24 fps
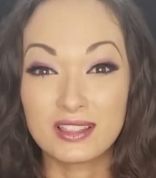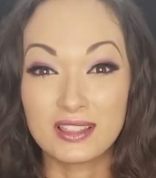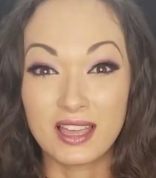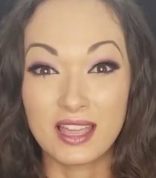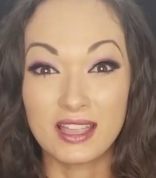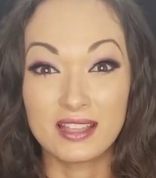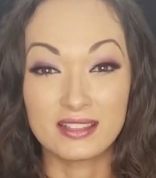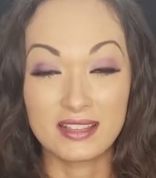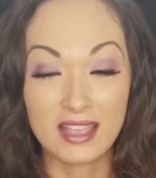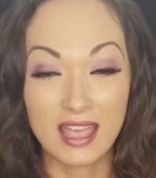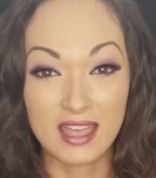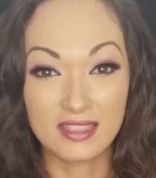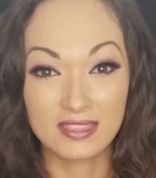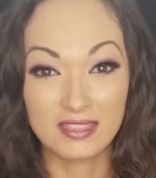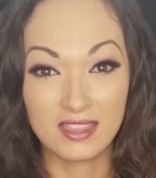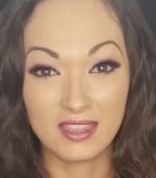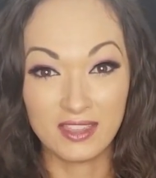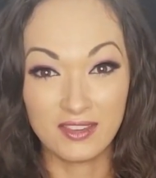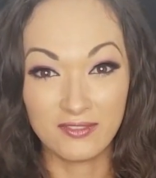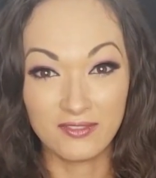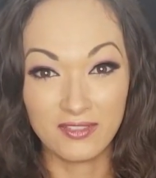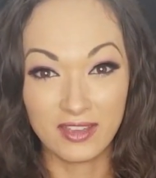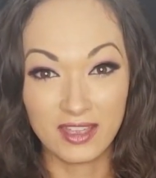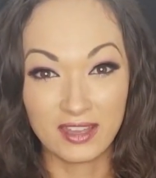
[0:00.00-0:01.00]
lines at
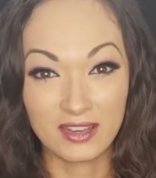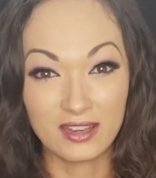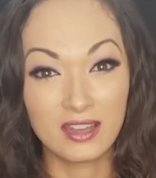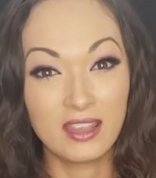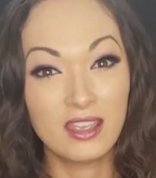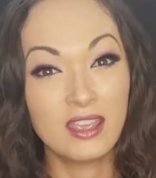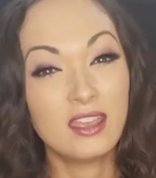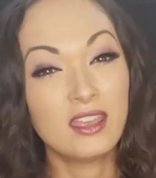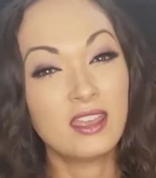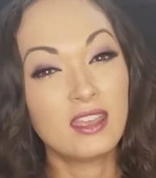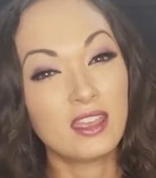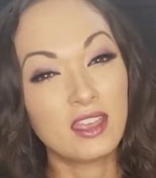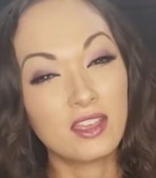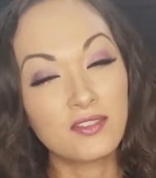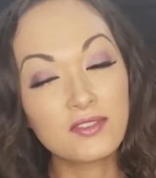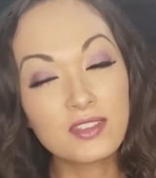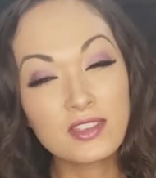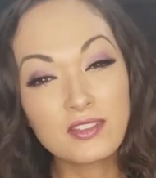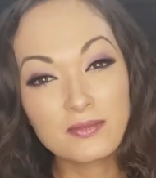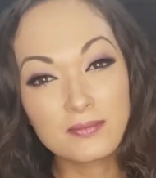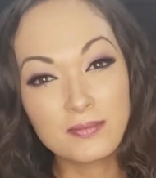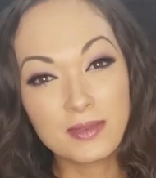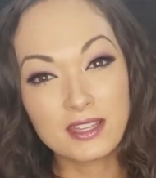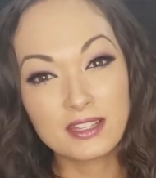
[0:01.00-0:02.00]
the event. If
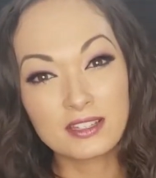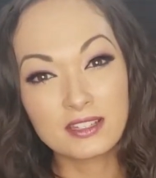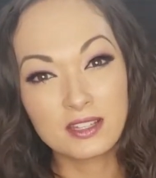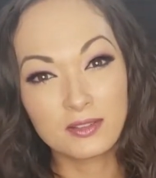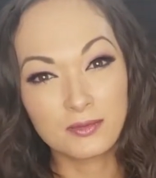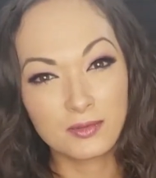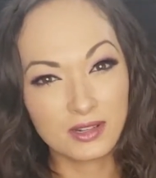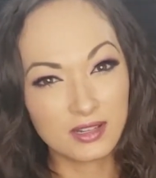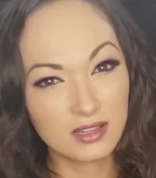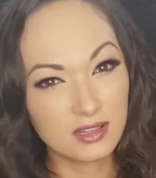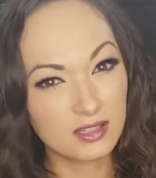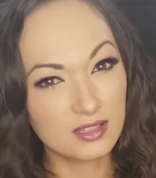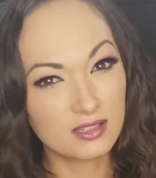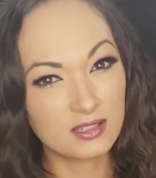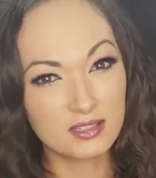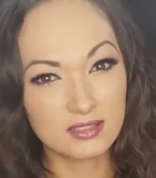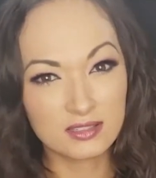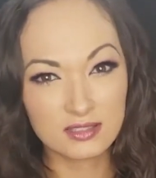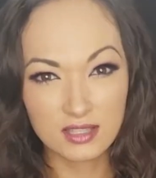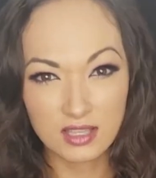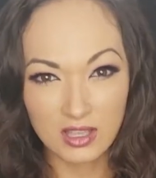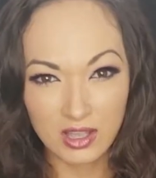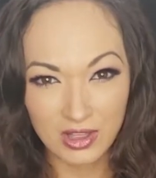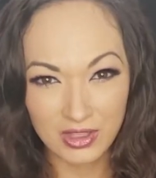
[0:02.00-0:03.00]
you've been to one of the
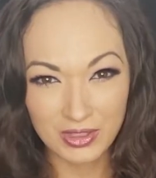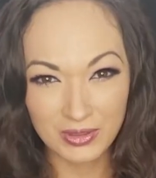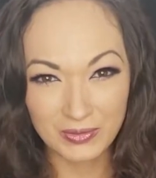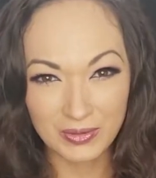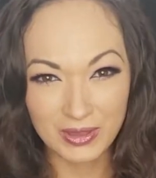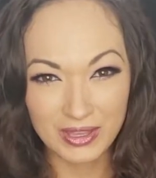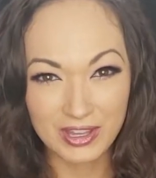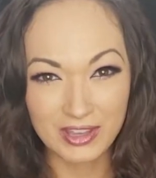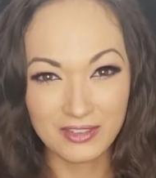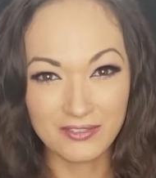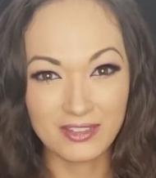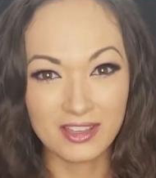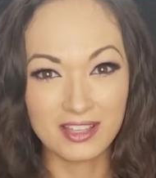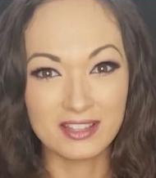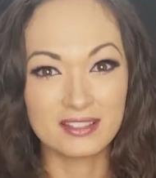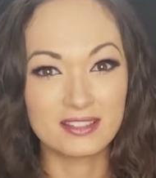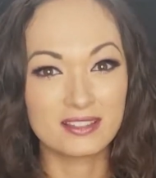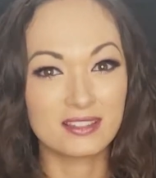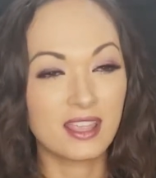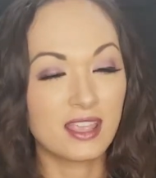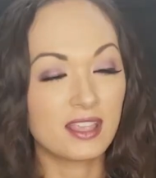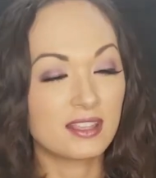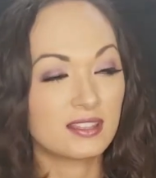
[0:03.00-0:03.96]
Disney Halloween events, they